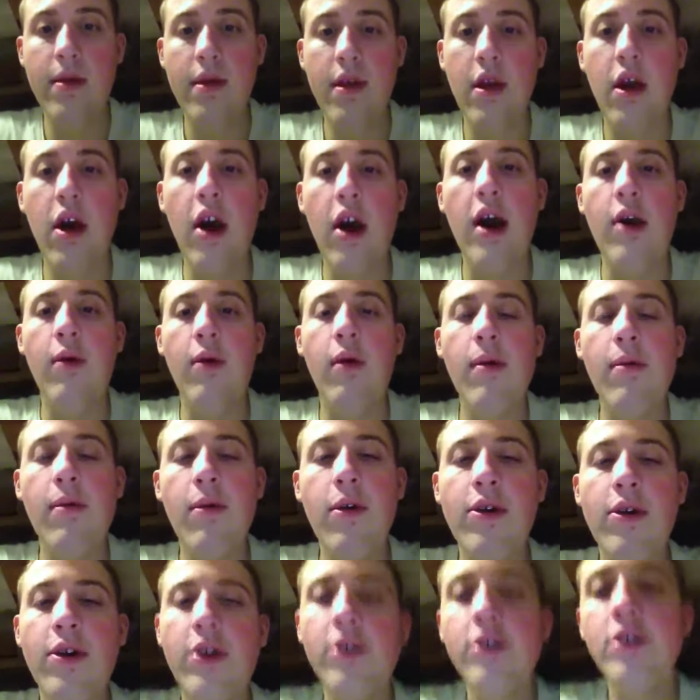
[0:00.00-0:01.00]
Alright, one
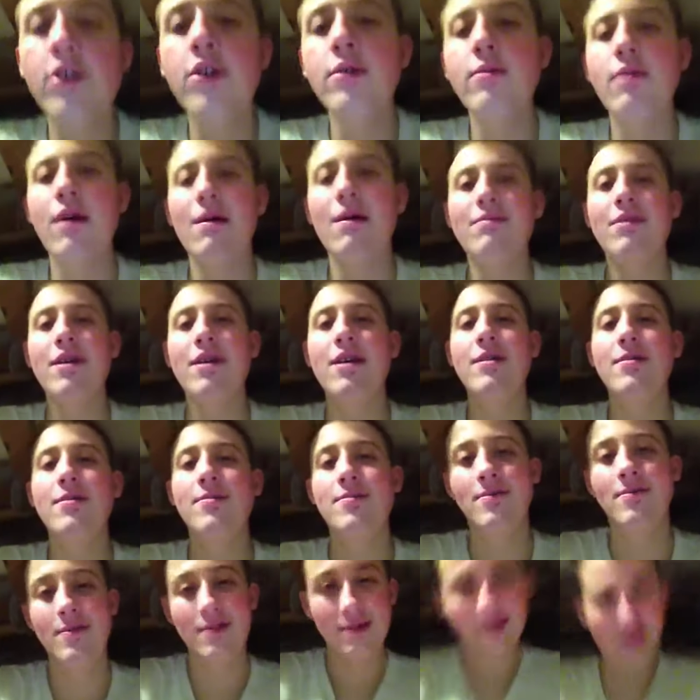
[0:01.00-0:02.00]
more YouTube update.
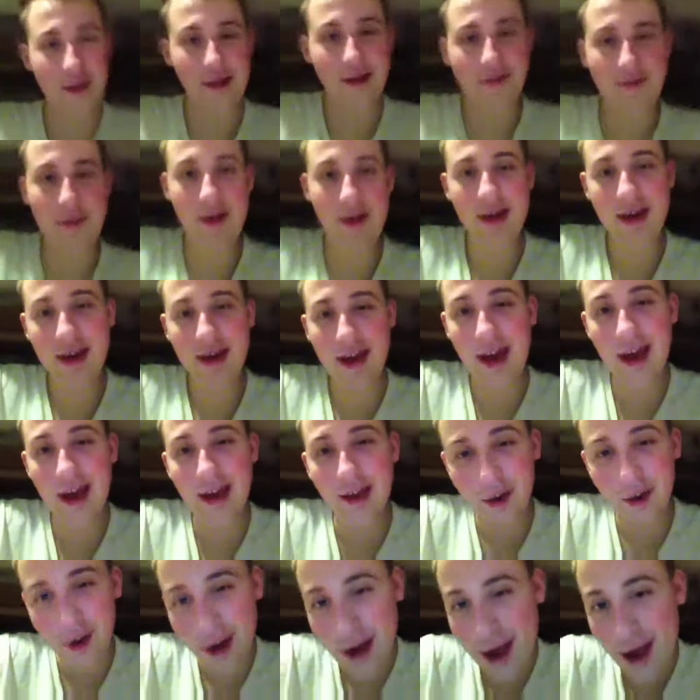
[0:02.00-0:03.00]
This is me
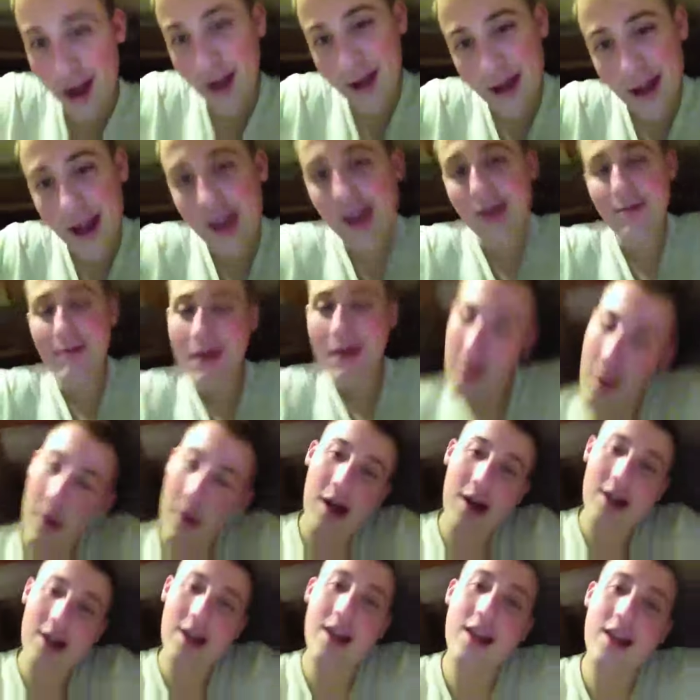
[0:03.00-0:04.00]
again, Grant, Nike Man
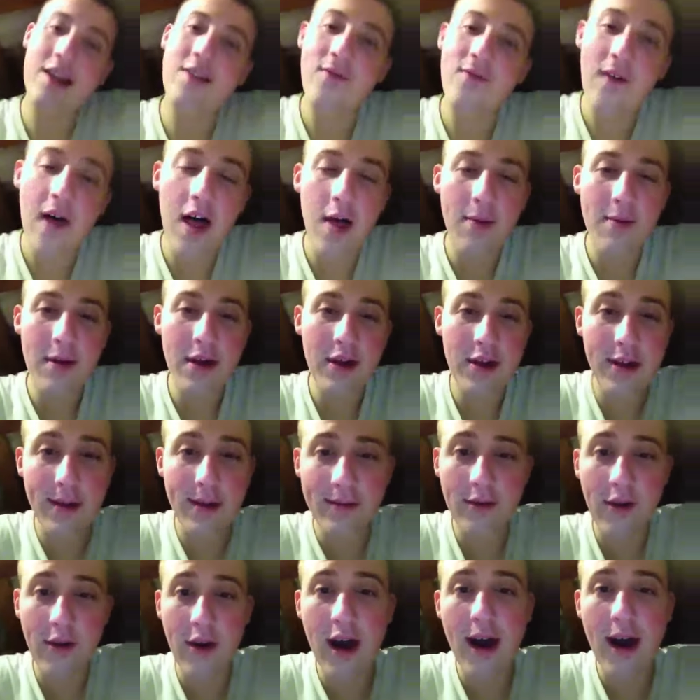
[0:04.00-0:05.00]
Watkins. Follow me,
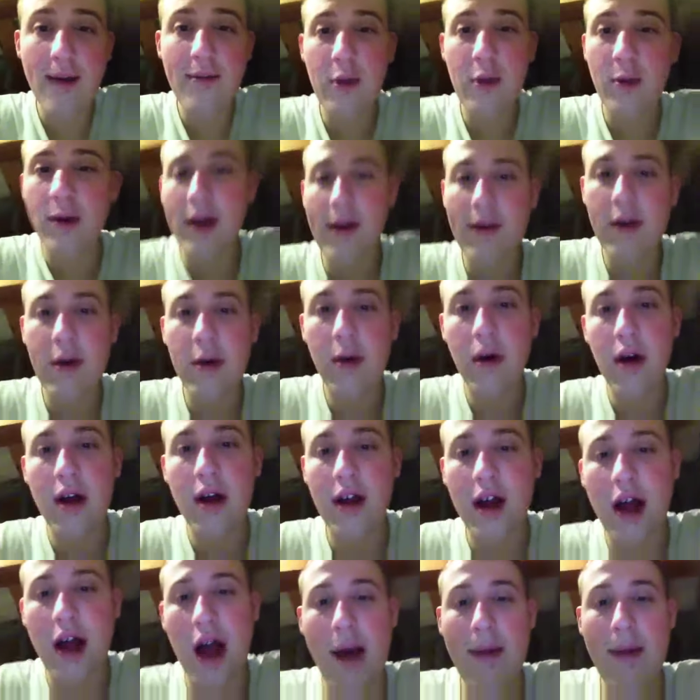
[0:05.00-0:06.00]
subscribe, do whatever you
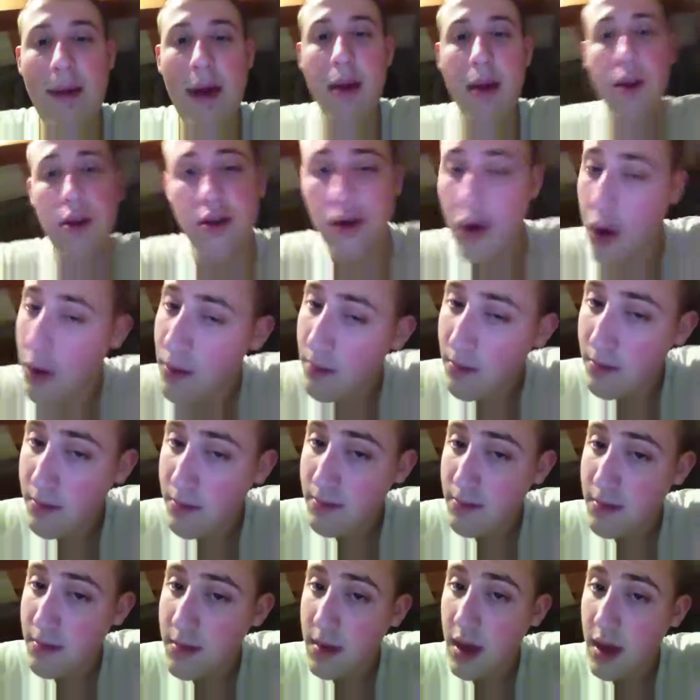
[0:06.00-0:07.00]
want, comment. Don't
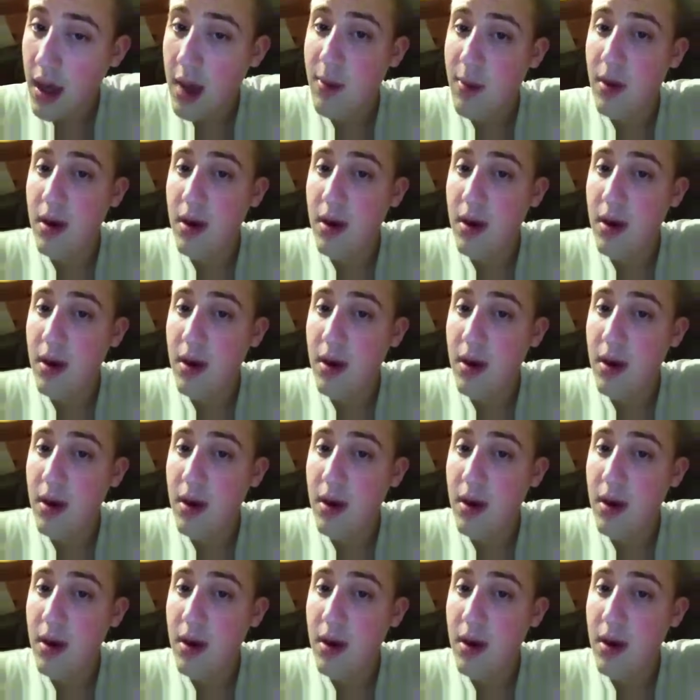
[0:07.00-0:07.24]
keep